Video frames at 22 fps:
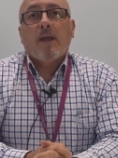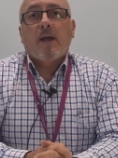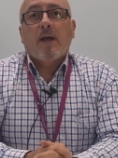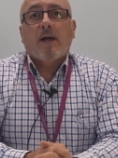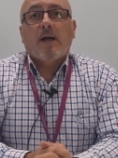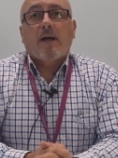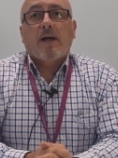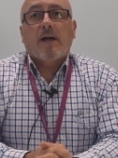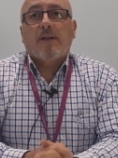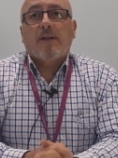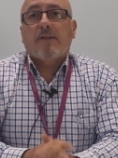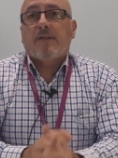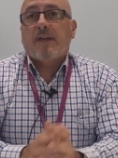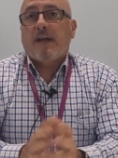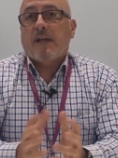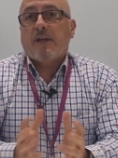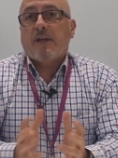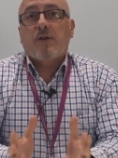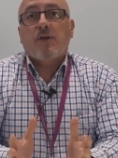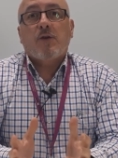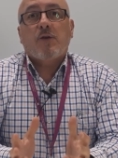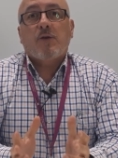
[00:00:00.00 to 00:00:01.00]
uh,
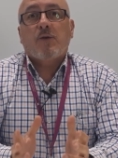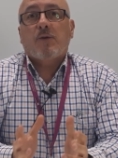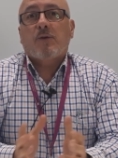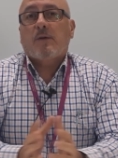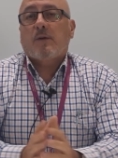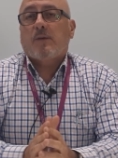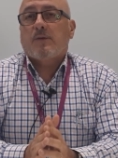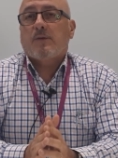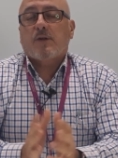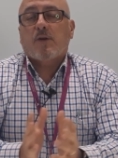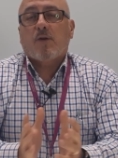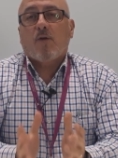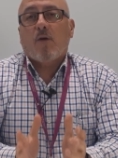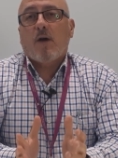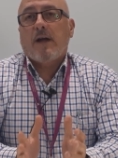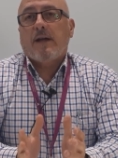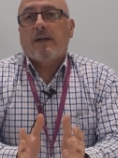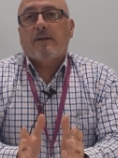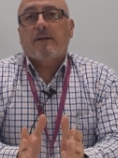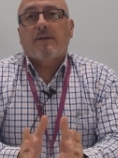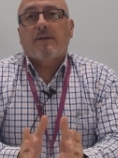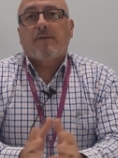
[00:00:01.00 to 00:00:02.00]
thank you. It was a
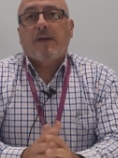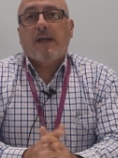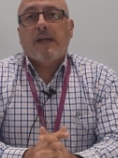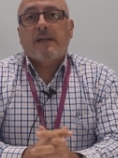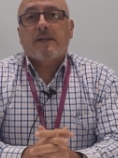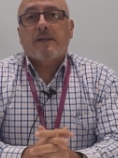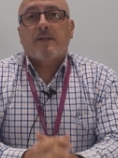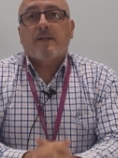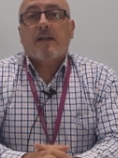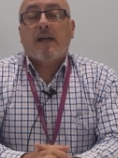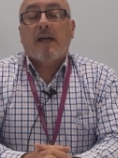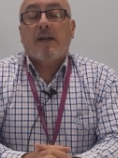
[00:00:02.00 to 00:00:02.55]
great event.